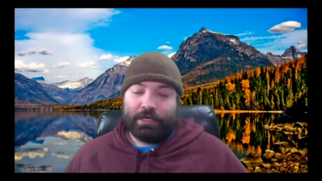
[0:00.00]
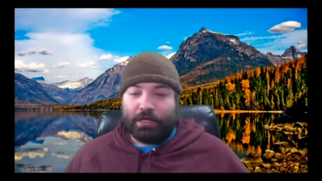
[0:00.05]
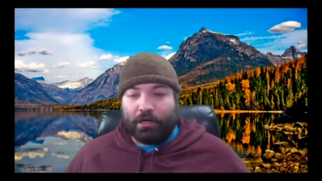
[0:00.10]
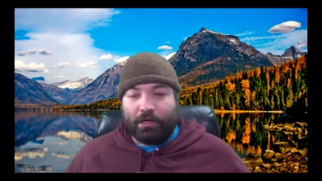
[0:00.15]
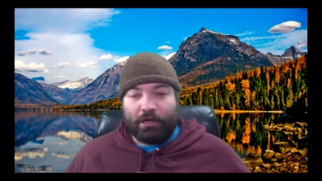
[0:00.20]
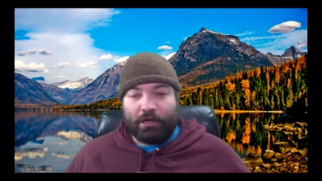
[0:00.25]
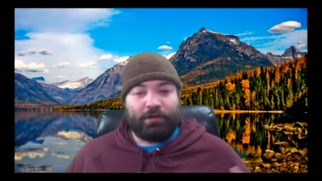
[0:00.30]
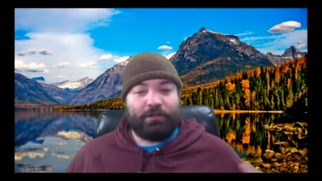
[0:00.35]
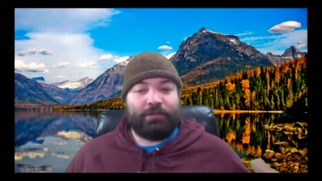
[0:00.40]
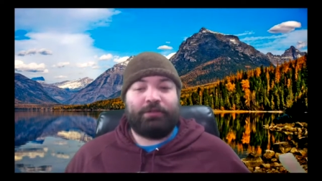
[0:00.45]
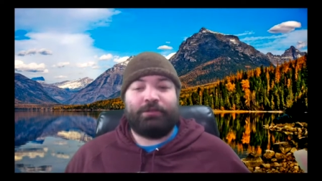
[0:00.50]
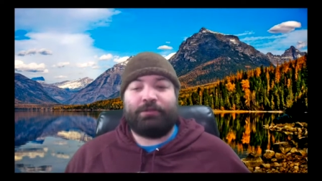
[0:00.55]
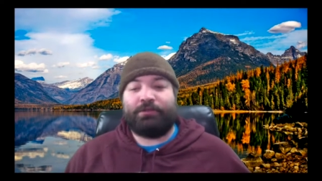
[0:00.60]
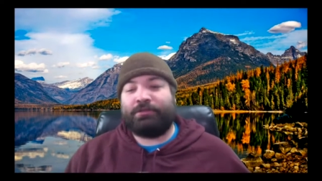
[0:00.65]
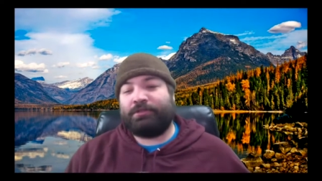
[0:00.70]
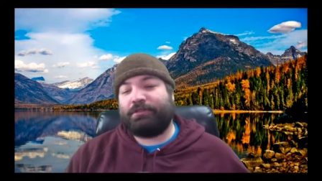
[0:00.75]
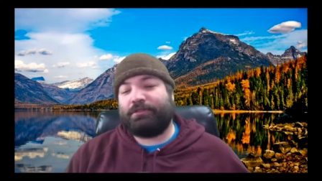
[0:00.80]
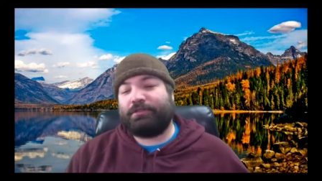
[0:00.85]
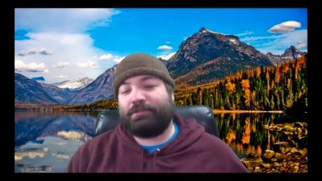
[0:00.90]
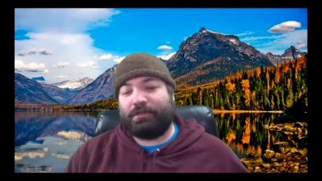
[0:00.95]

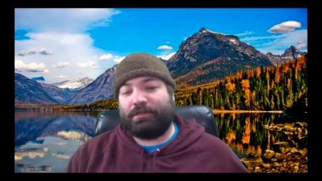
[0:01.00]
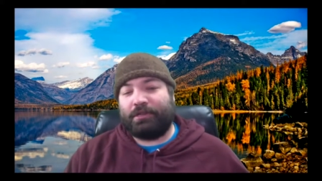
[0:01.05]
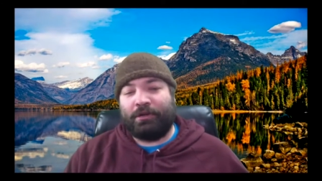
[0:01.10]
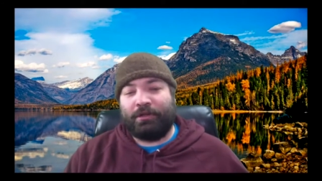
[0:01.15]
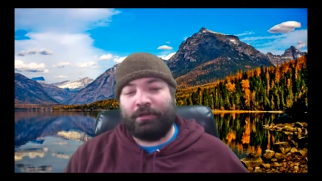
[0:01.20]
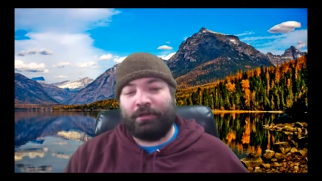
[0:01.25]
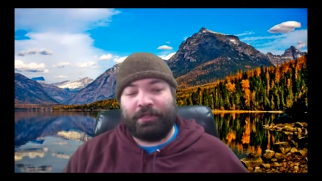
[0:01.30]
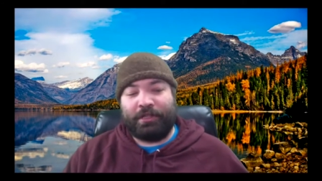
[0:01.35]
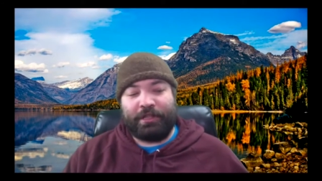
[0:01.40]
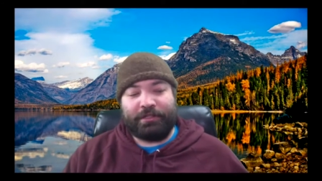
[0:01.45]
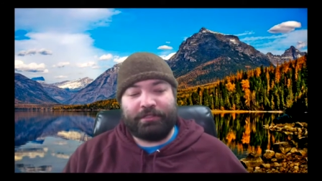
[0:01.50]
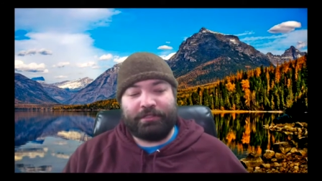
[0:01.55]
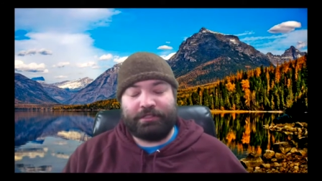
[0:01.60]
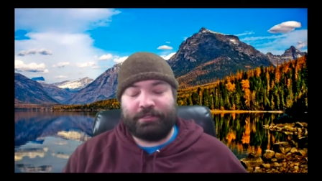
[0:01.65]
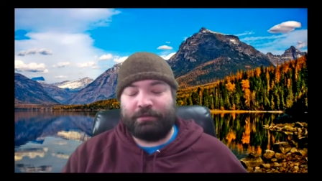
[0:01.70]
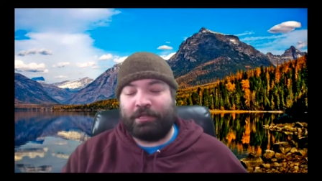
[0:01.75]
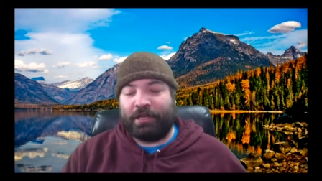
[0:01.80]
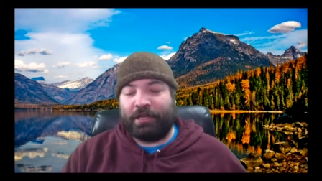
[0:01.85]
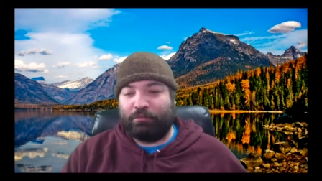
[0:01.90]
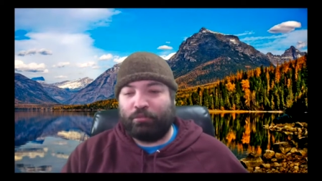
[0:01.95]

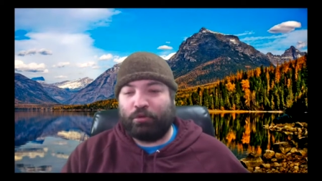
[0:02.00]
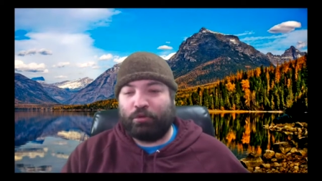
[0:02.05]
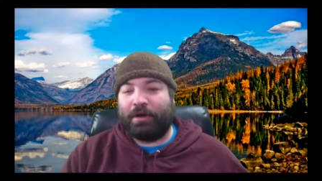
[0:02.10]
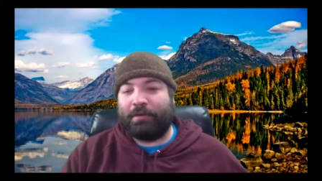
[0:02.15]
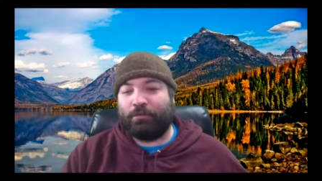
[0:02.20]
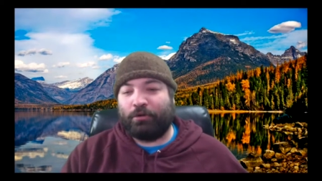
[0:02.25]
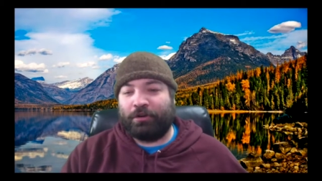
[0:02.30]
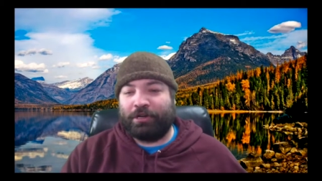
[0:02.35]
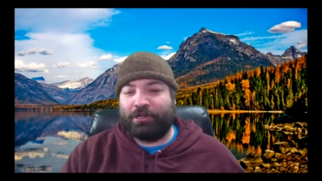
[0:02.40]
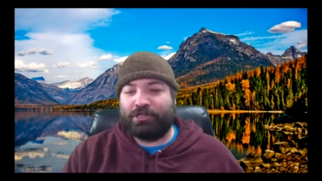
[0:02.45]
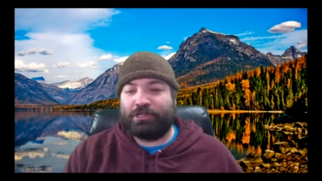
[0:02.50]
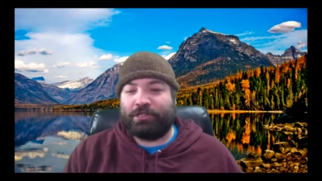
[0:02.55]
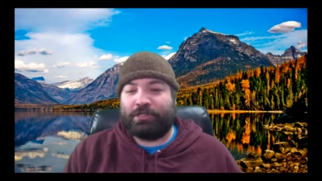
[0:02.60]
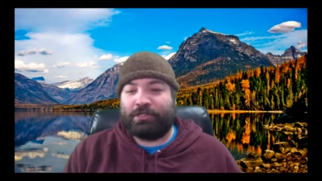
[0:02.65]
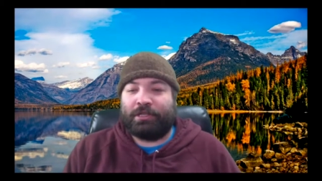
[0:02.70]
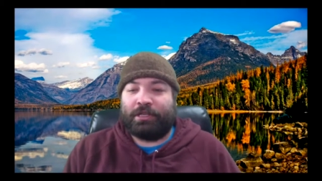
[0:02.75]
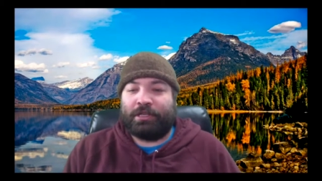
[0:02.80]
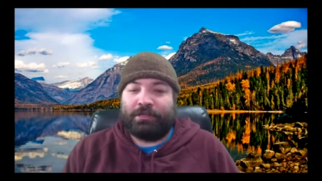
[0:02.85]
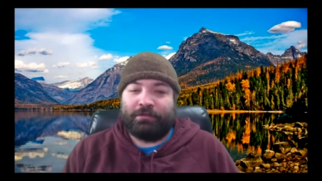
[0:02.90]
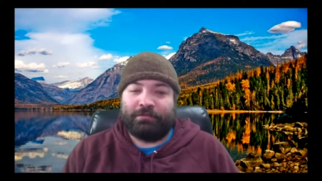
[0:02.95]
that preparation
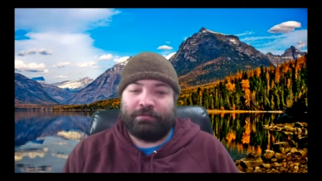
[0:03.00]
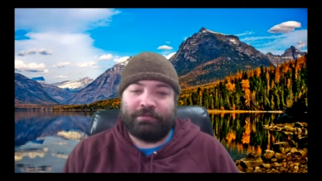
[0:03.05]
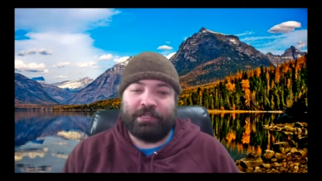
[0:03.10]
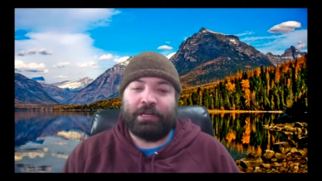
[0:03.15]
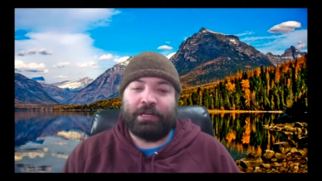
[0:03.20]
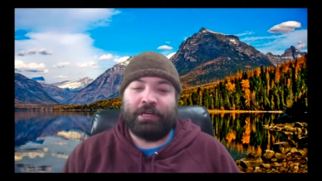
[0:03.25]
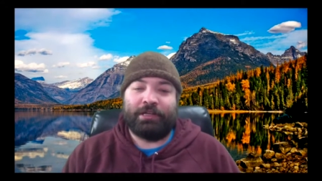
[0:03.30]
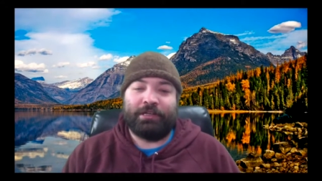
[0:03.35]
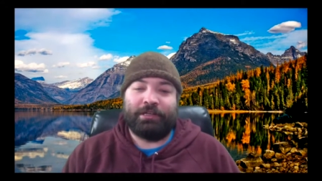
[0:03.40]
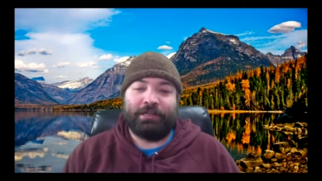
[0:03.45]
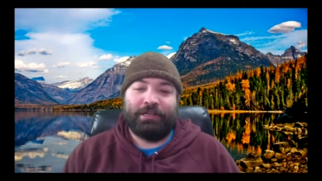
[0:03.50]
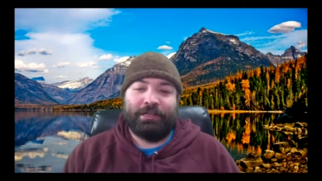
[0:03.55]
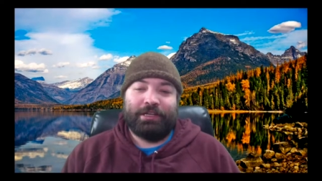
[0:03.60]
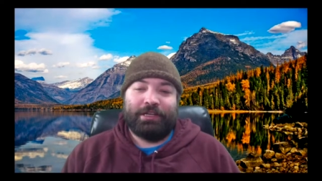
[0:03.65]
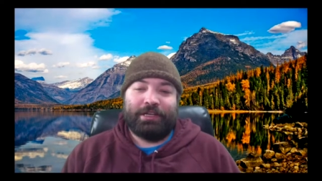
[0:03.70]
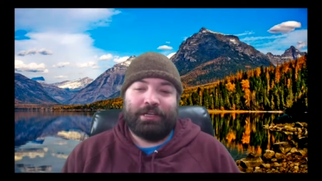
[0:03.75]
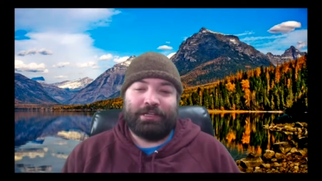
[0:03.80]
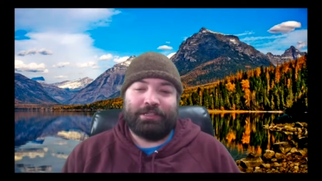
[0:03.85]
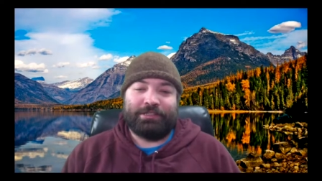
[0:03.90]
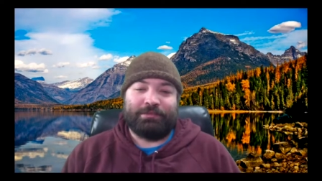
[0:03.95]
that you've done
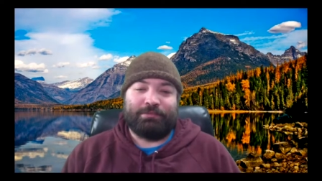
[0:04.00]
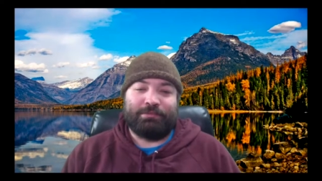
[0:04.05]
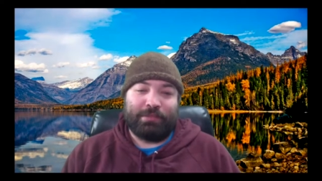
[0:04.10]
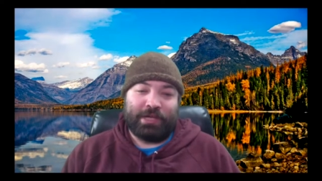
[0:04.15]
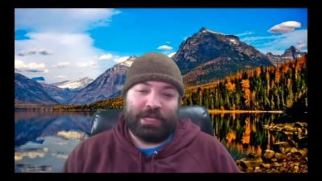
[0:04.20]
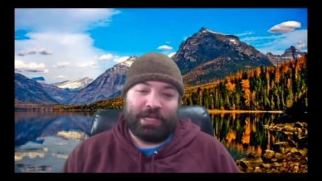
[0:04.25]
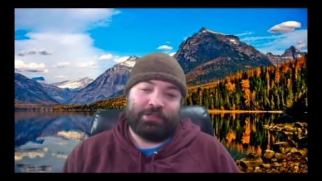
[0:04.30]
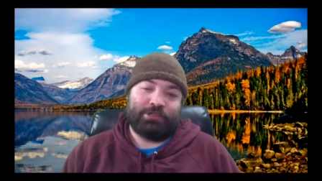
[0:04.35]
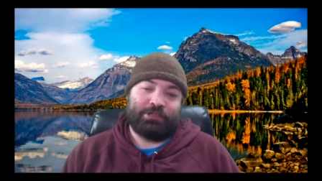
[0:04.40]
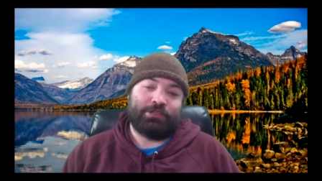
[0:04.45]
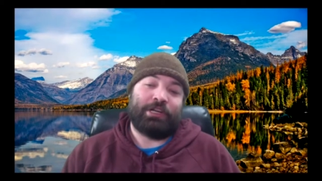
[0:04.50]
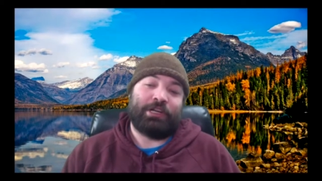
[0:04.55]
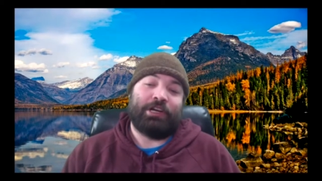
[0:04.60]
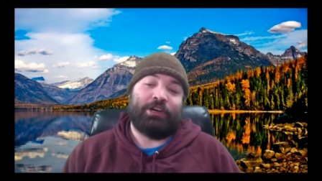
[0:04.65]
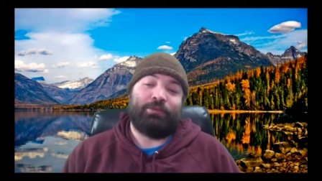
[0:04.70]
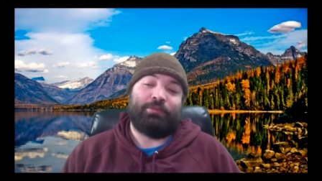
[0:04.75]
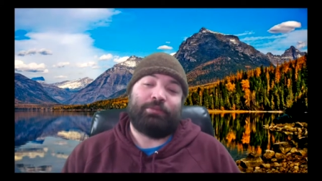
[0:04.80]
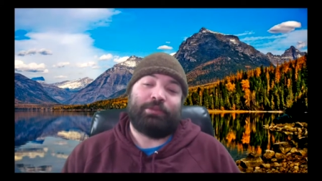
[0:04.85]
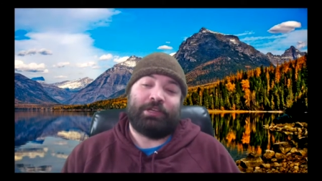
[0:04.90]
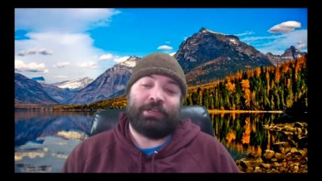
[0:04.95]
is a major
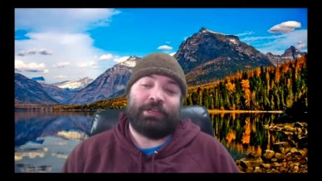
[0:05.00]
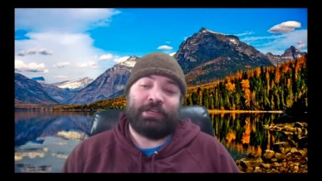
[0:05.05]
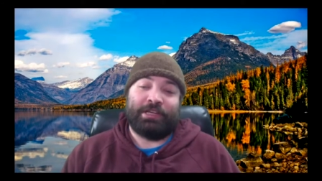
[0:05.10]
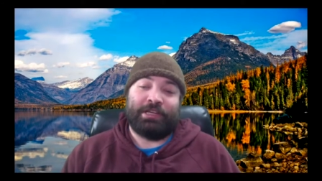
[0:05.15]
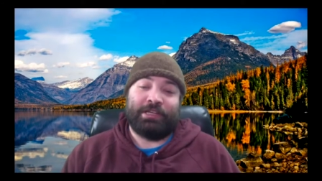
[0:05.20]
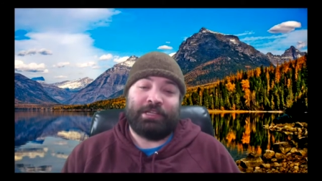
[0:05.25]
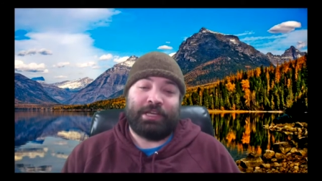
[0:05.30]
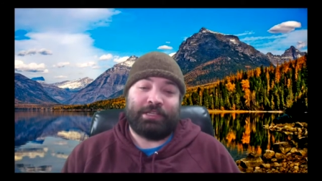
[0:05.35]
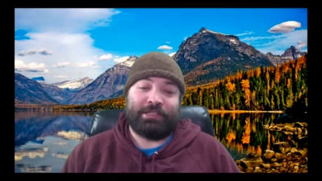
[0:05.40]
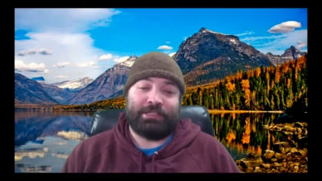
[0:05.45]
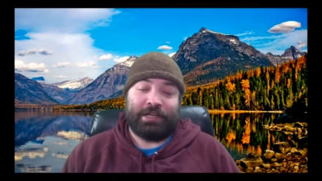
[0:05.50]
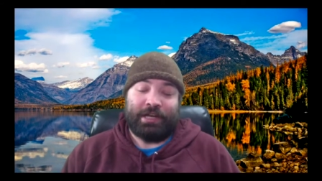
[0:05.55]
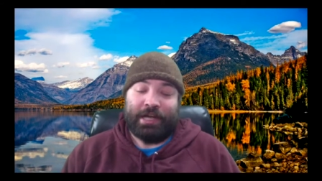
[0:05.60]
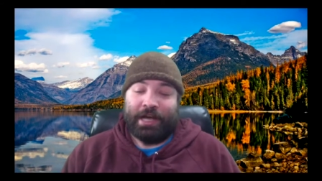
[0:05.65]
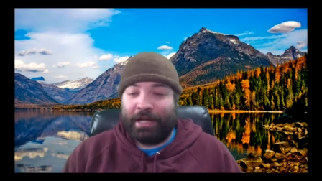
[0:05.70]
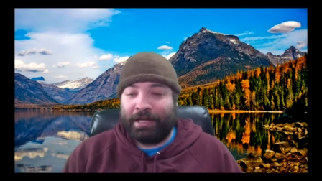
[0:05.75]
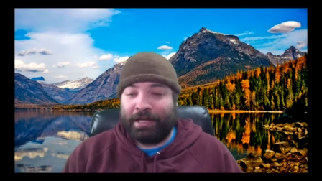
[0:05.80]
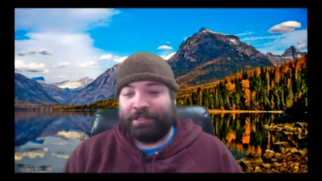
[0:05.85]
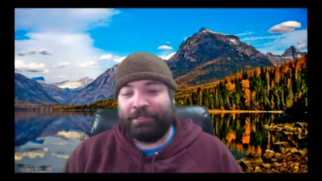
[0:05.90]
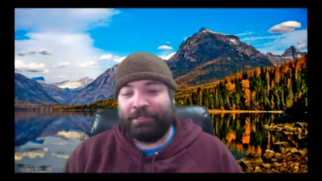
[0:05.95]
help in getting that done. I
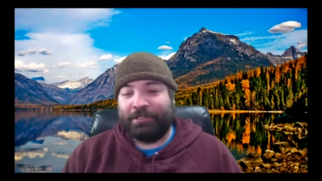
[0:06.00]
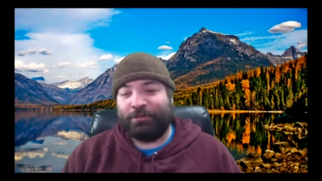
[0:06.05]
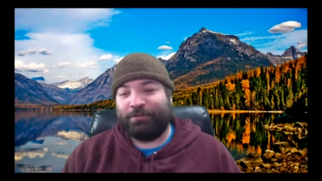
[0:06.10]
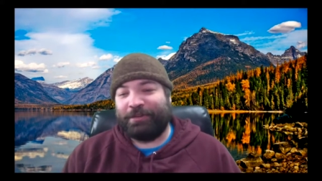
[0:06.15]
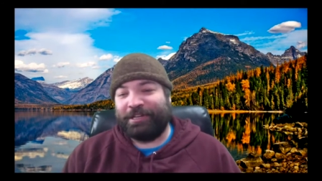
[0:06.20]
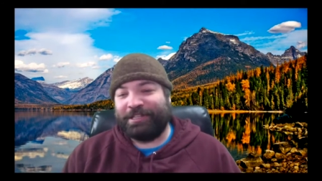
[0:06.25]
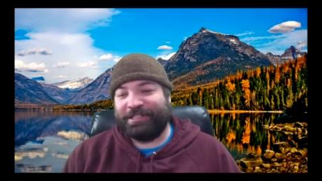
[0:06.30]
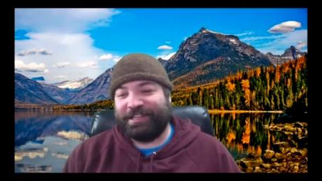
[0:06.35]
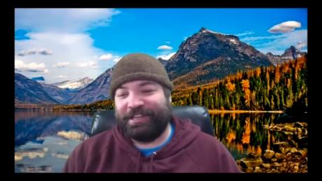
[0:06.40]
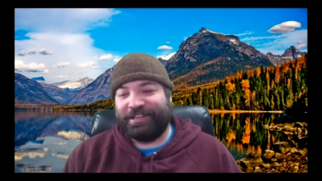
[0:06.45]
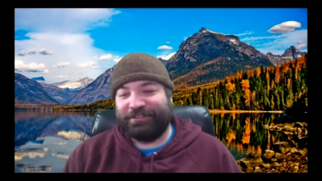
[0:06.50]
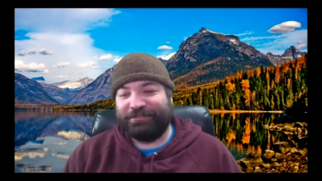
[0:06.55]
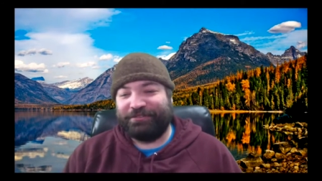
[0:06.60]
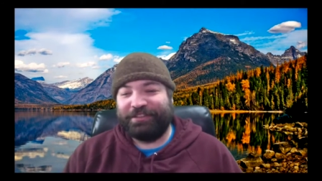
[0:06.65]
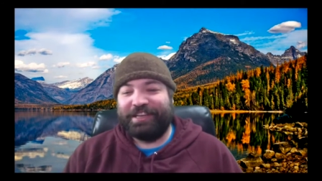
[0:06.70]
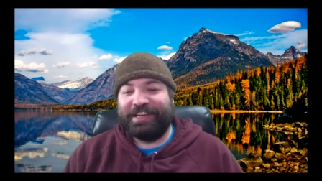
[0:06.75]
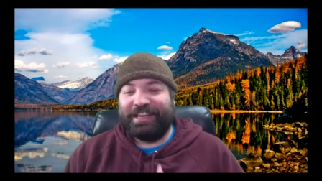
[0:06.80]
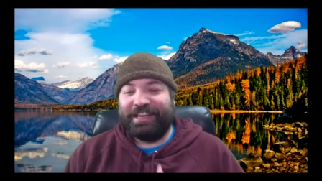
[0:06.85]
had to do it myself.